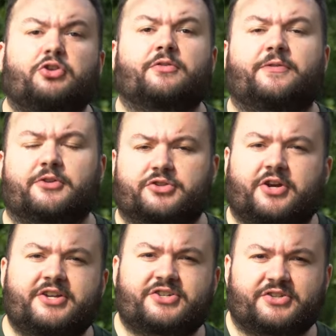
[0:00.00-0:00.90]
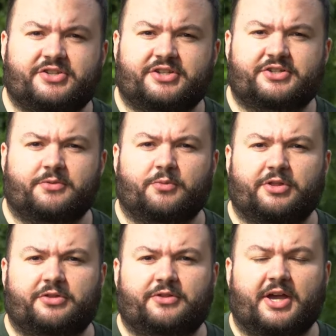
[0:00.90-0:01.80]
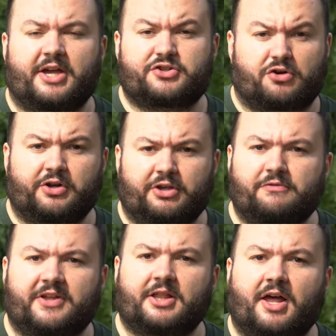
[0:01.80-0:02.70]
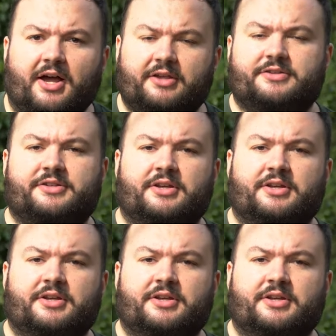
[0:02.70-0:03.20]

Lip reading: a good filtration system with strong UV lights.